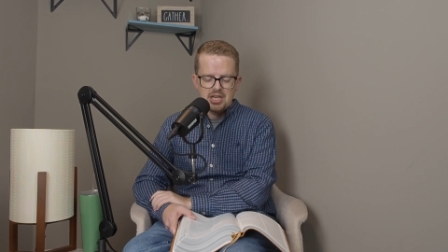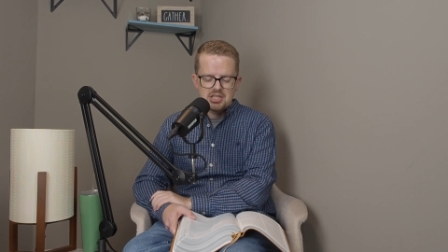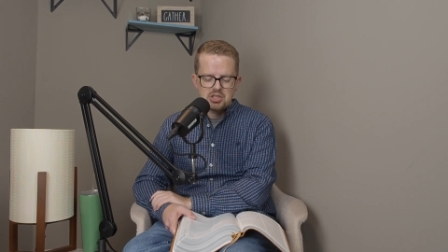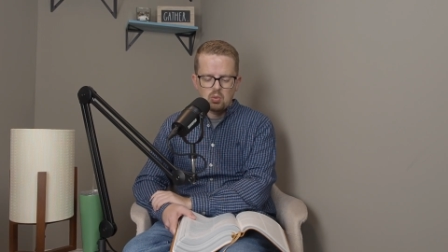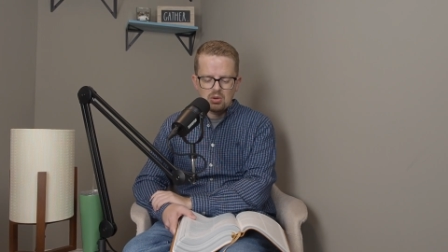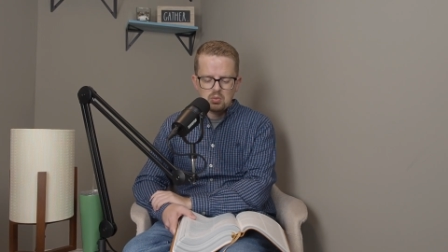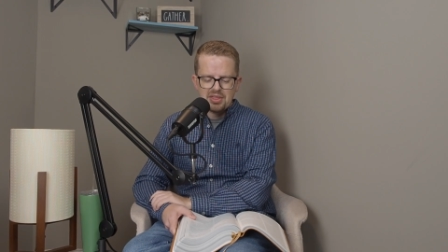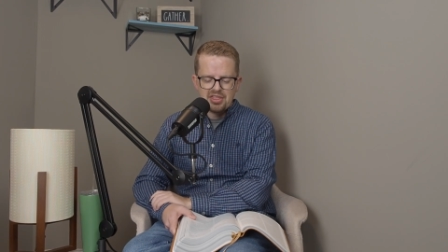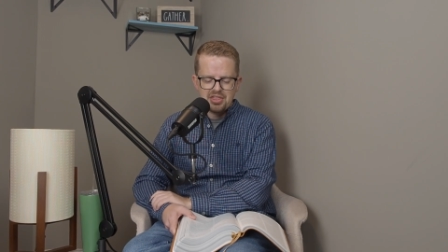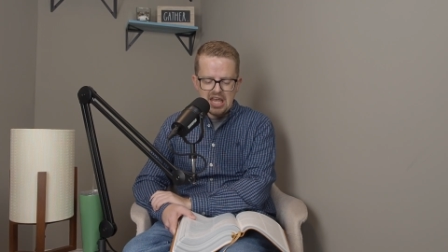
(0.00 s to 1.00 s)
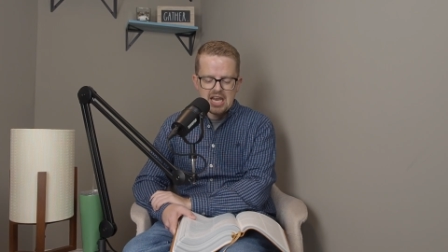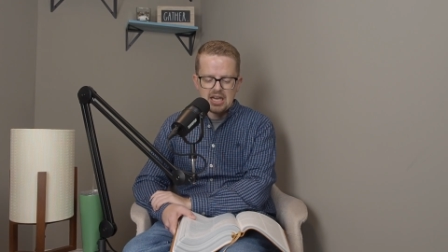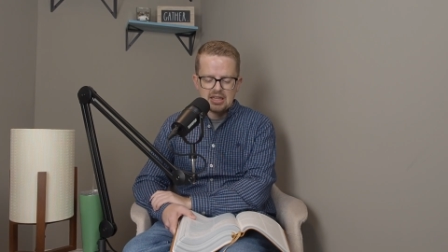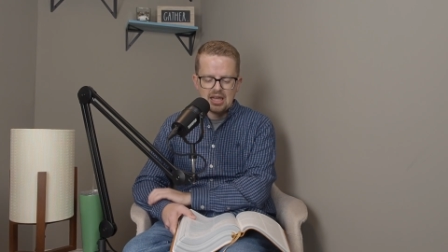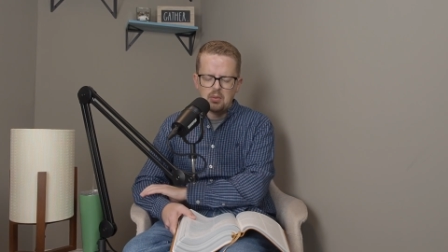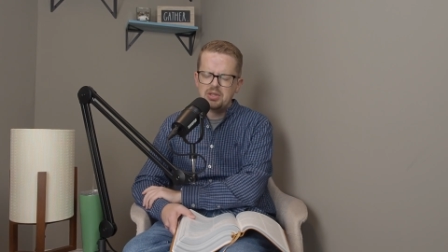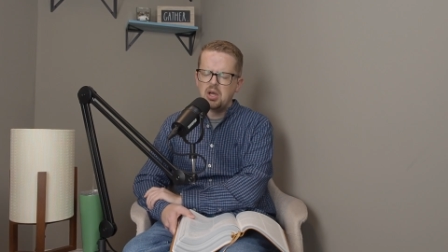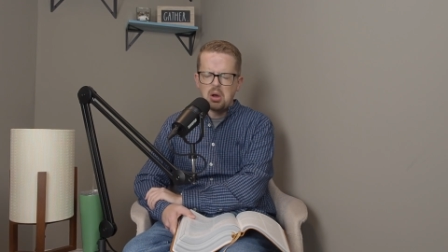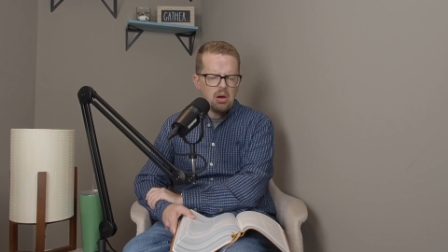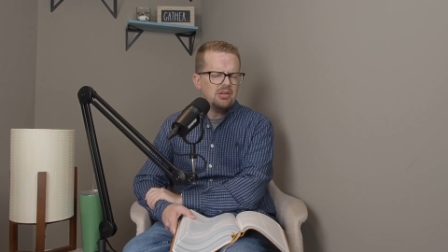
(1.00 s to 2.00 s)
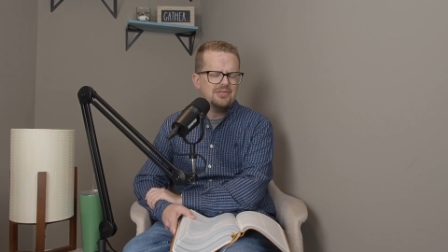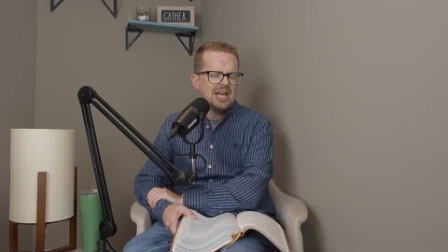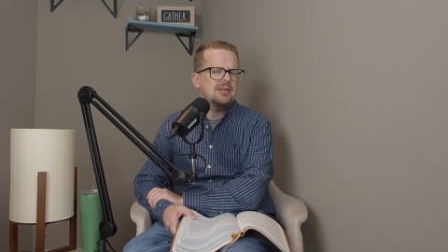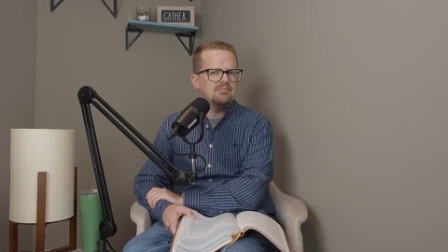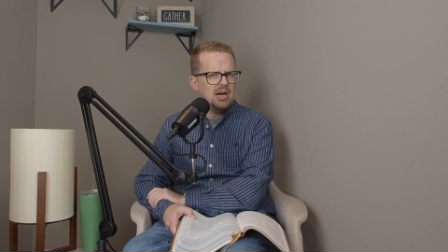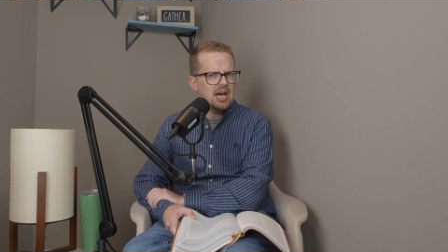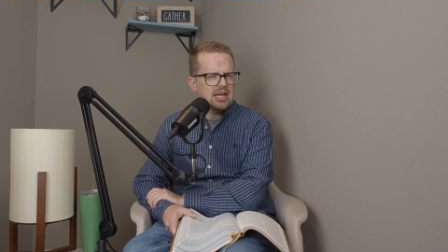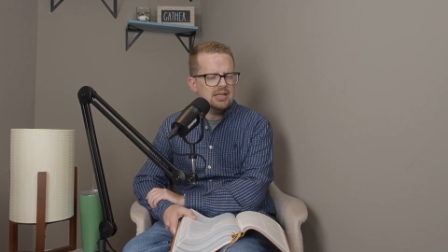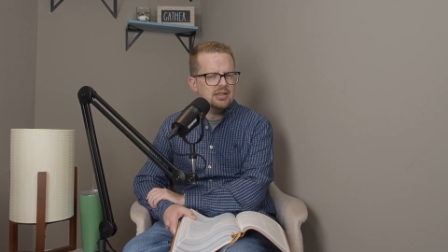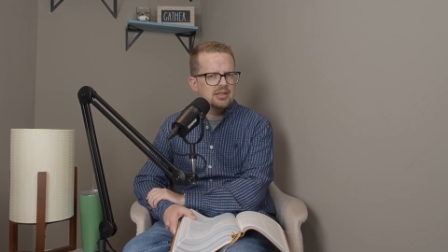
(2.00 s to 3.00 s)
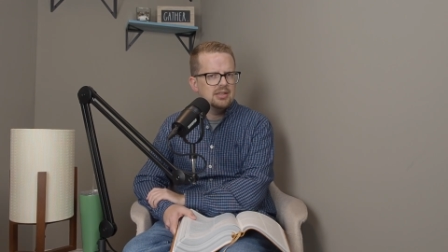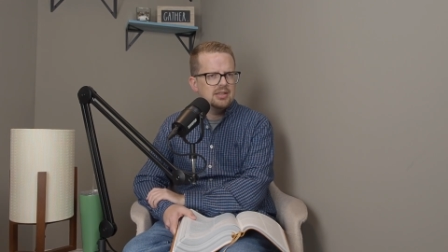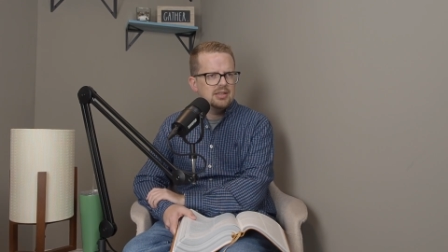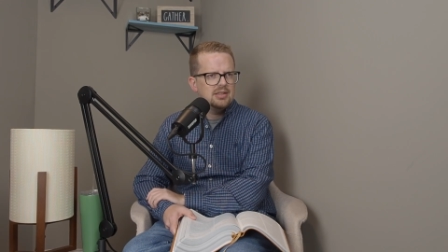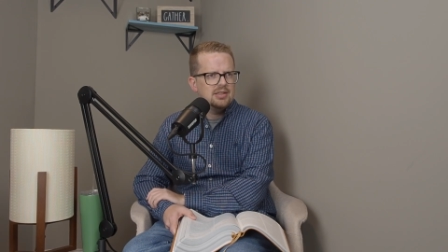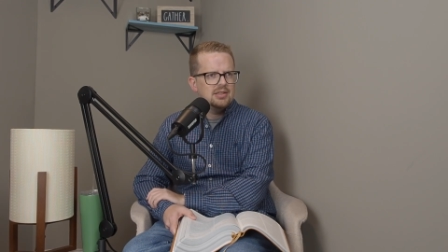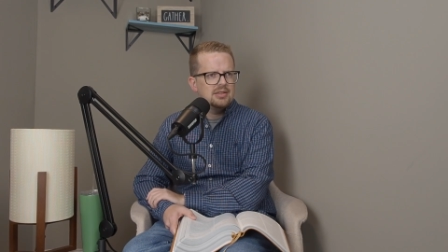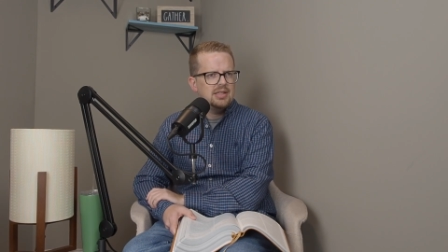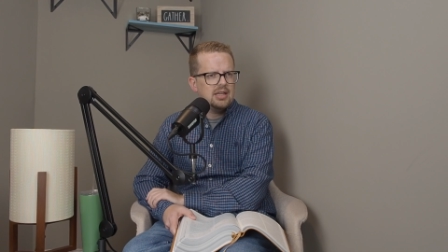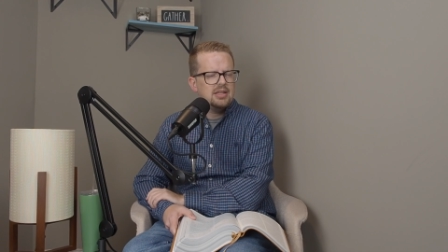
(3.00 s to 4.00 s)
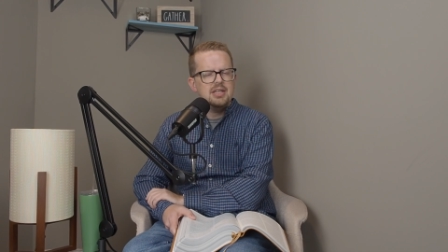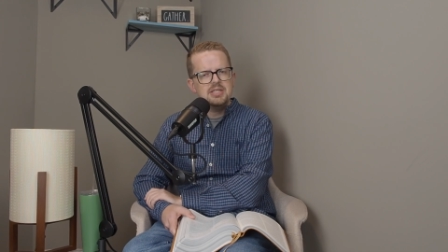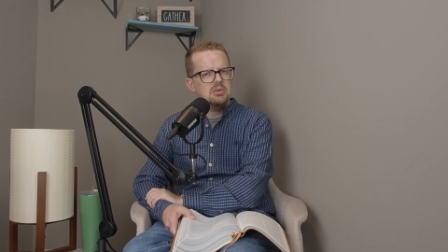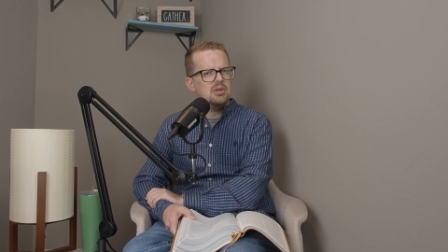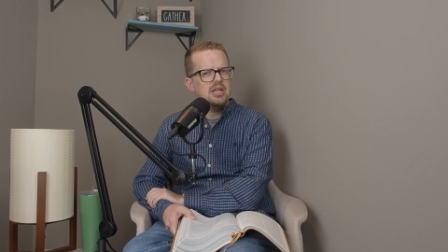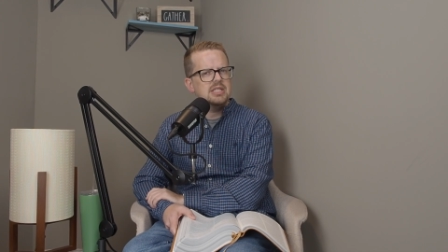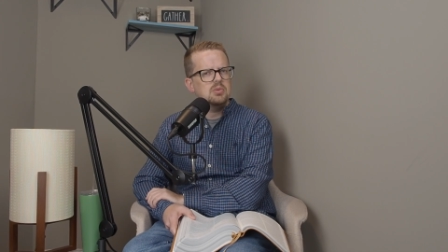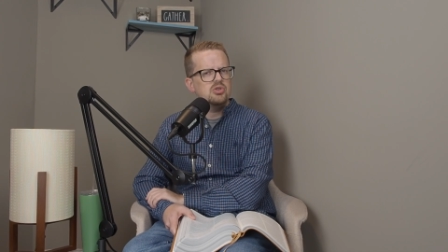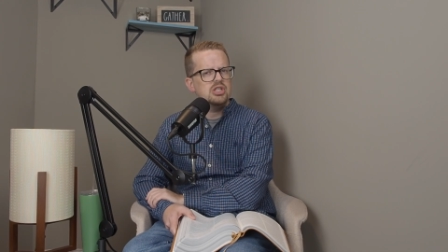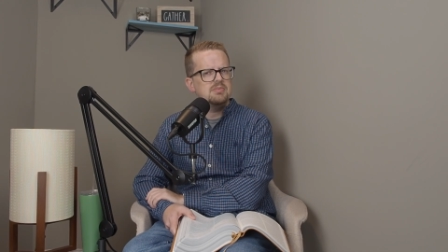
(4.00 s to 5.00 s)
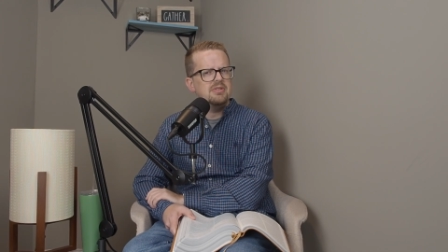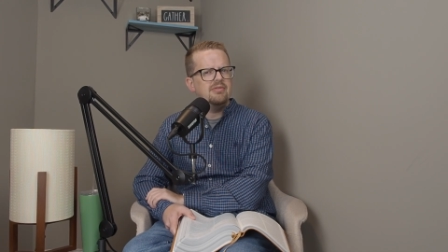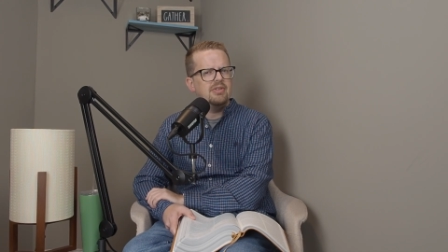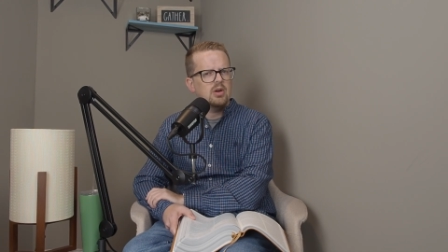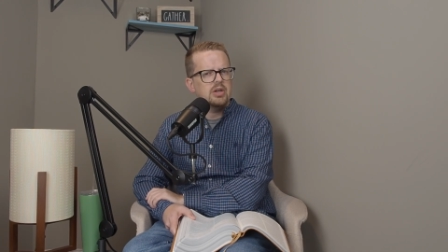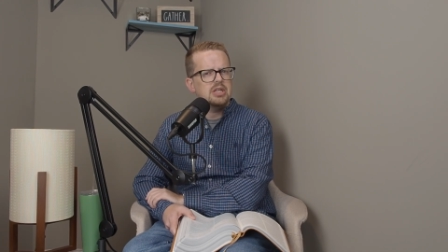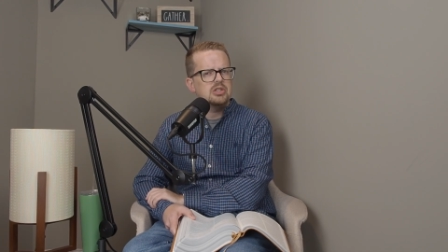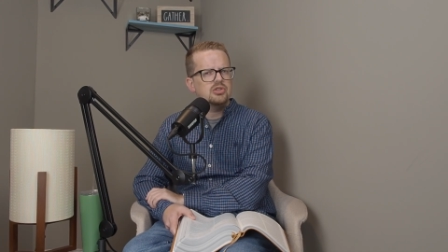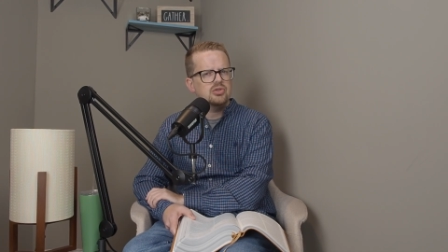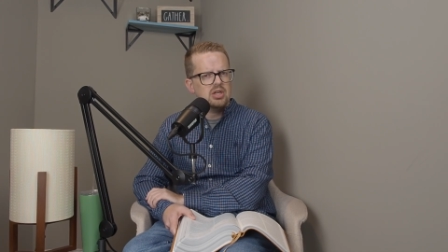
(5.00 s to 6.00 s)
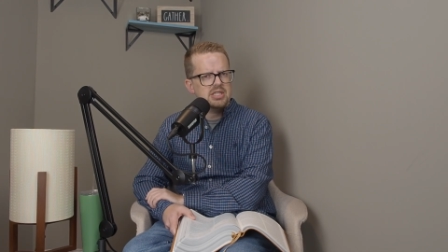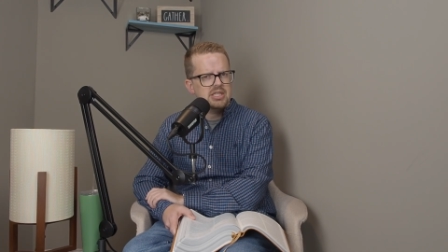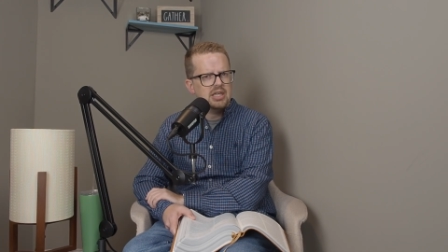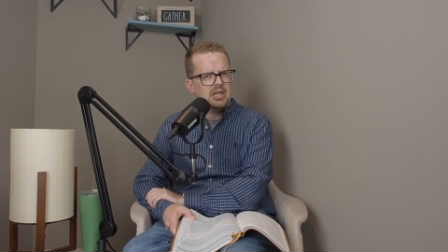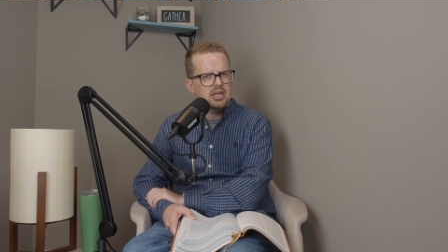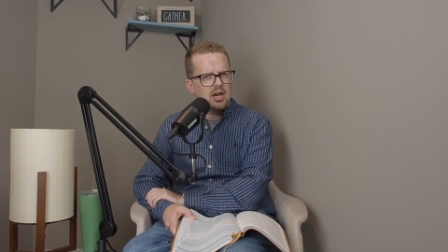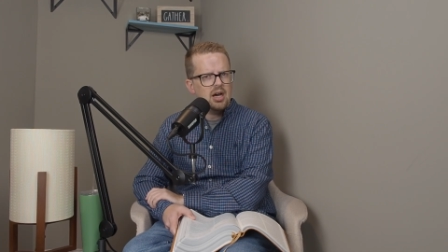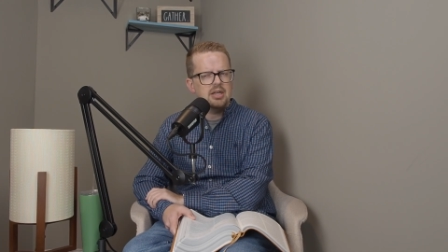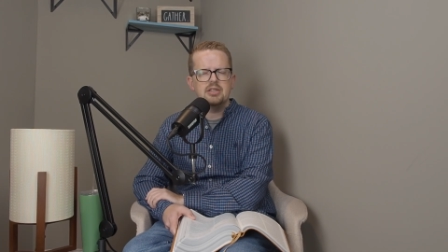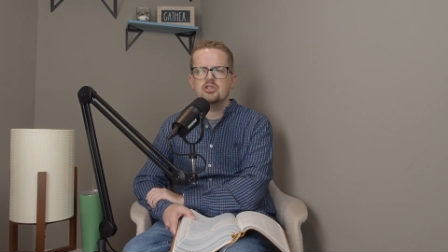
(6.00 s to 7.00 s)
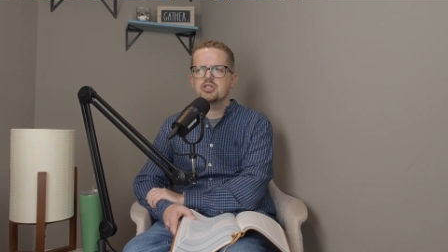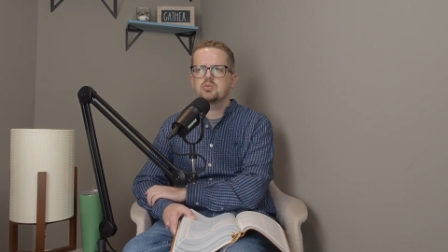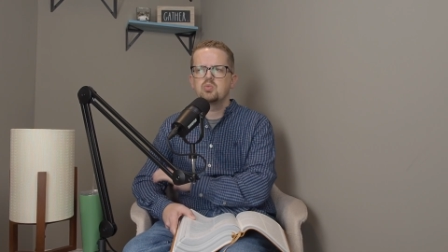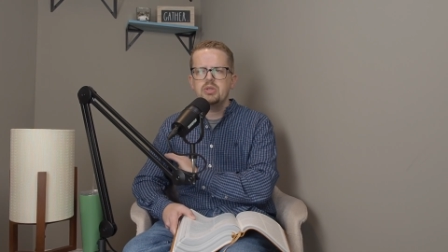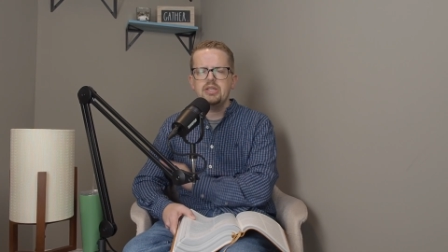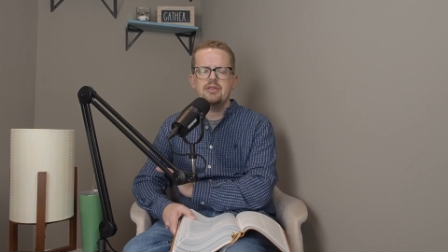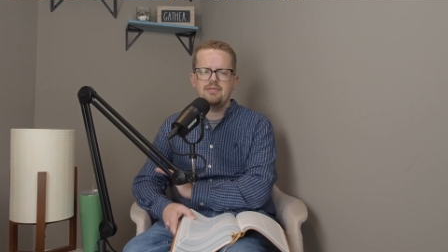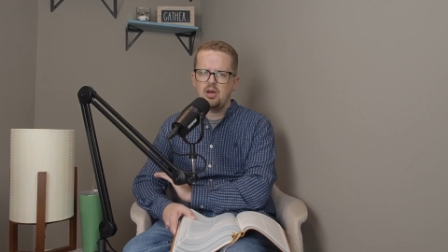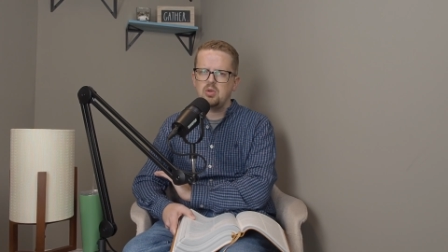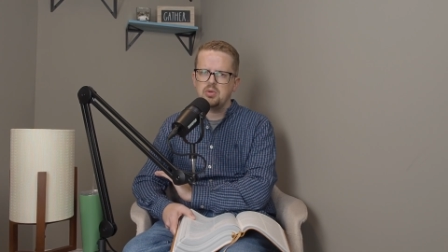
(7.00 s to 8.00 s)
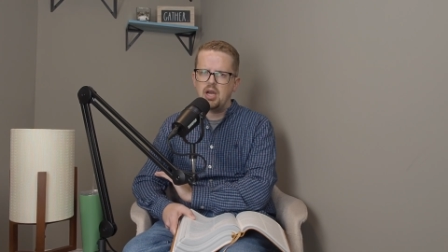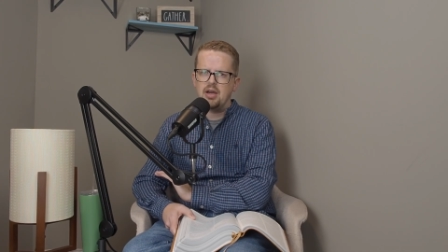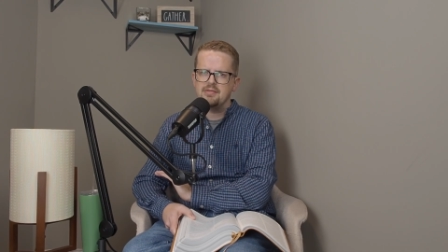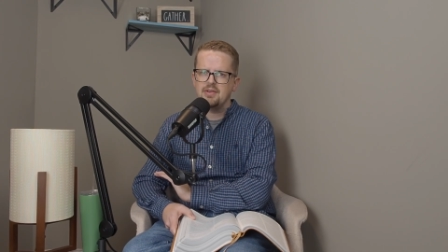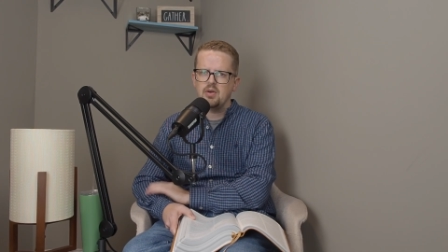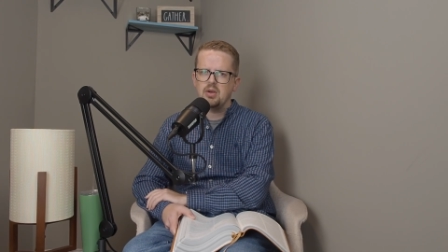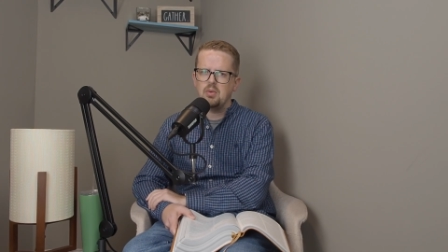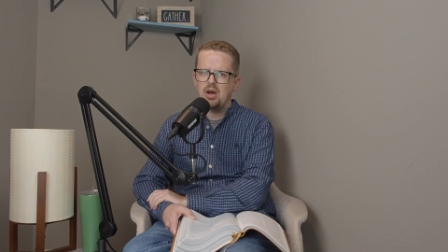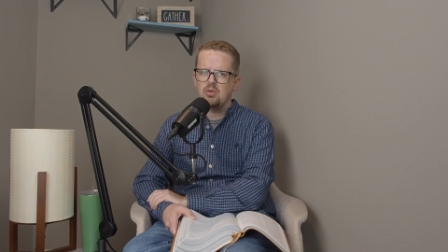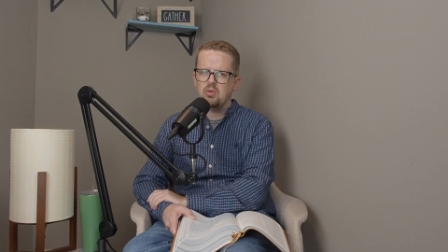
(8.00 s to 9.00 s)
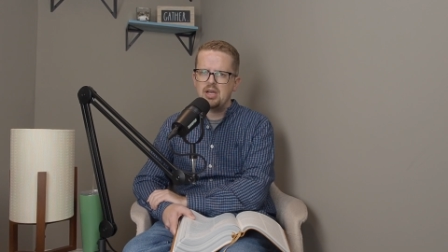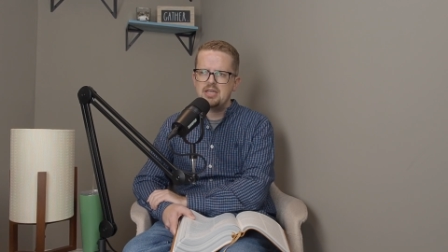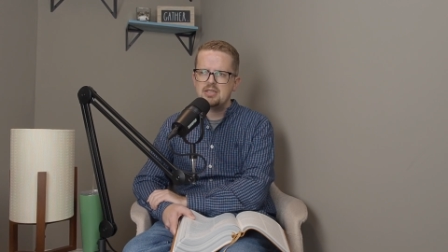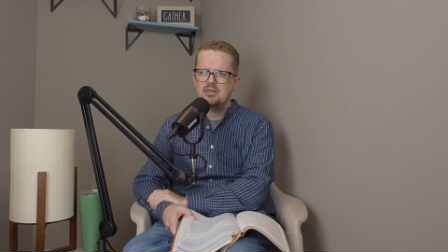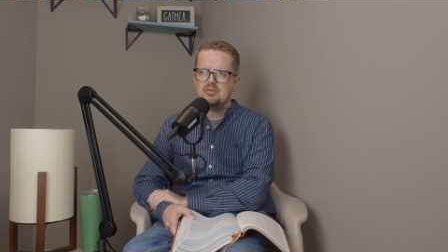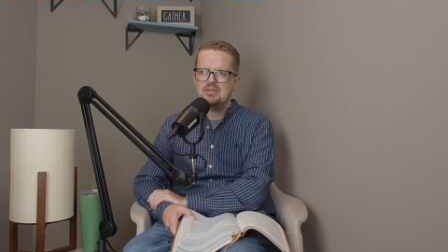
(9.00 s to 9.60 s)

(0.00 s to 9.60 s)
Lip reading: So one would think that with all of that in mind, that the Israelites would just be very trusting in God and just really follow God very well, right?